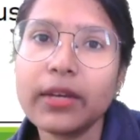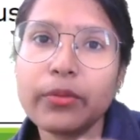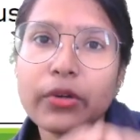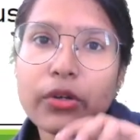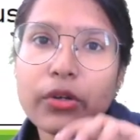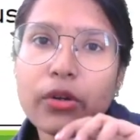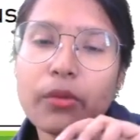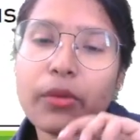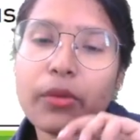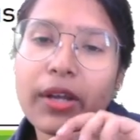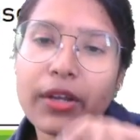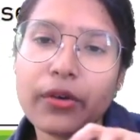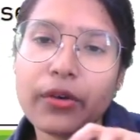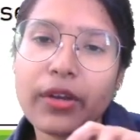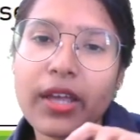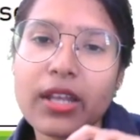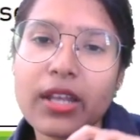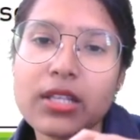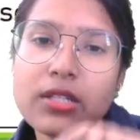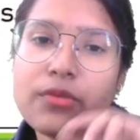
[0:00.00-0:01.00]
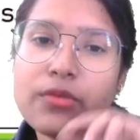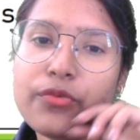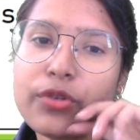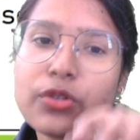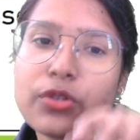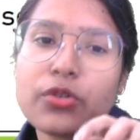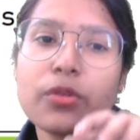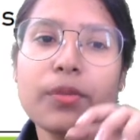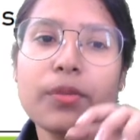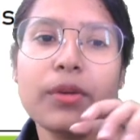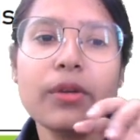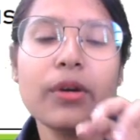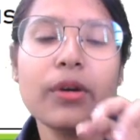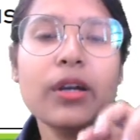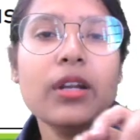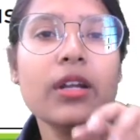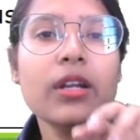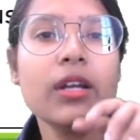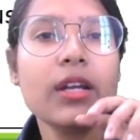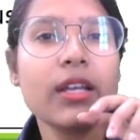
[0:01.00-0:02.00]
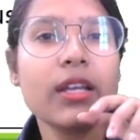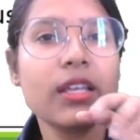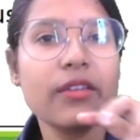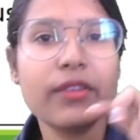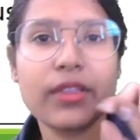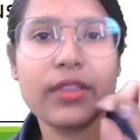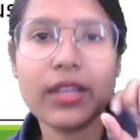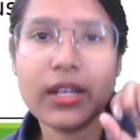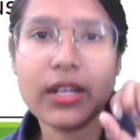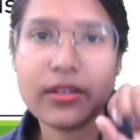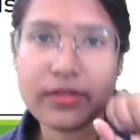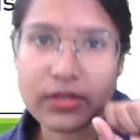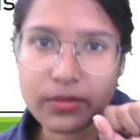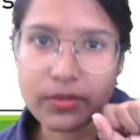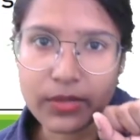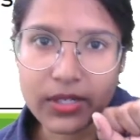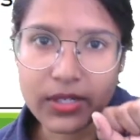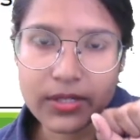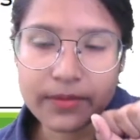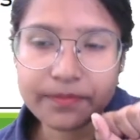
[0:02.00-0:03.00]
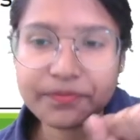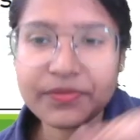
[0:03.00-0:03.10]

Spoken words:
particular microorganism what should be you are giving that treatment.